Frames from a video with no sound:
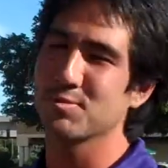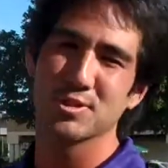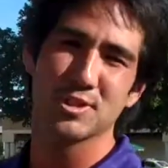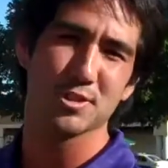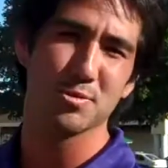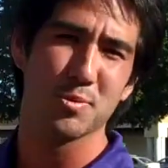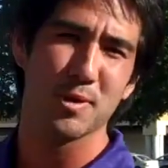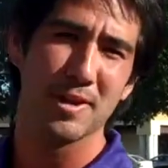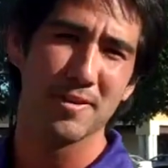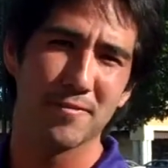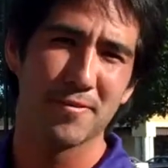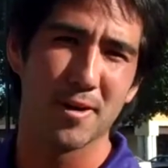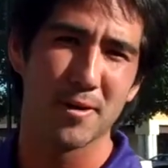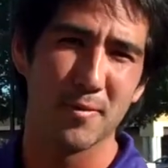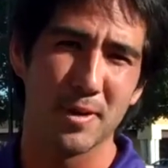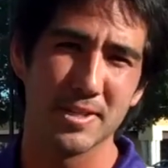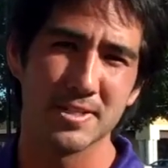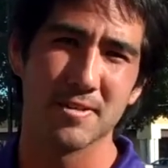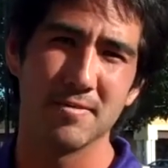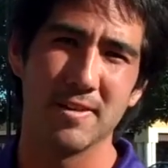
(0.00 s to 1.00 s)
We're just waiting for our
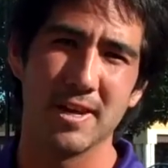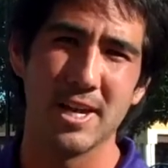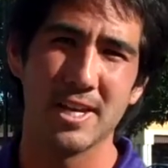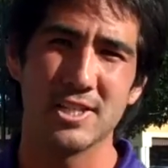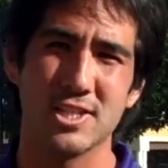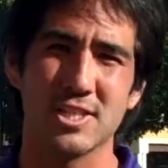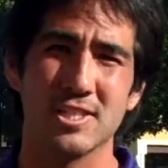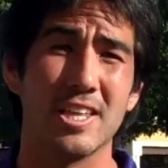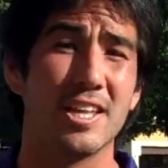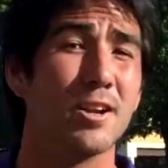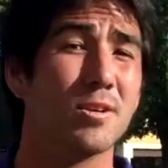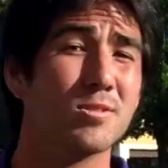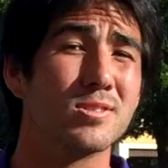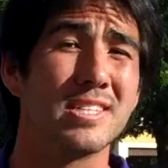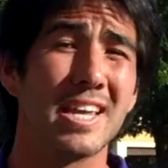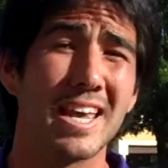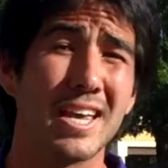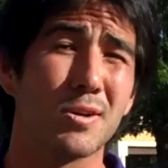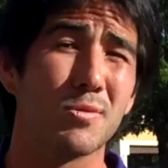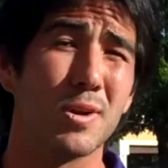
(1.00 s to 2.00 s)
reservation. They don't
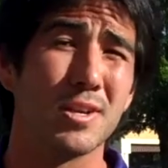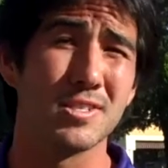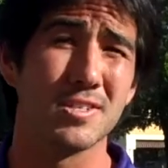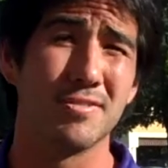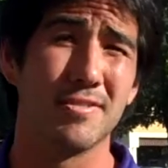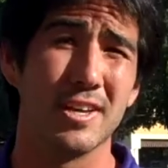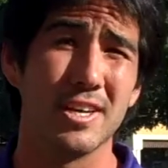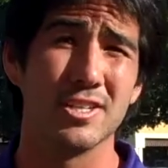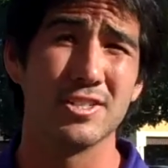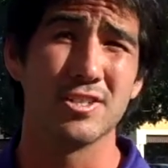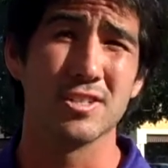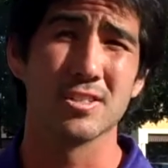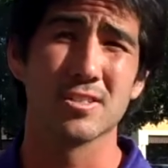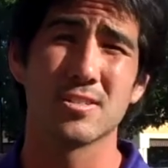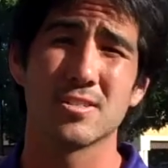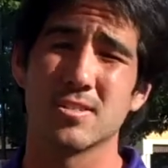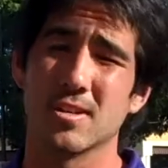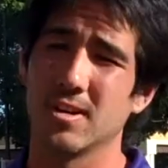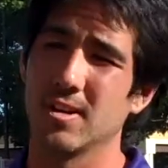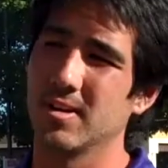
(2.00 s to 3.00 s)
take
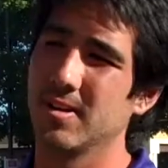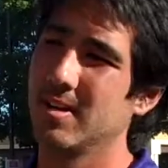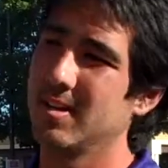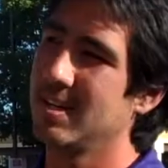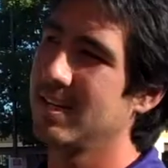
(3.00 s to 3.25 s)
reservations, so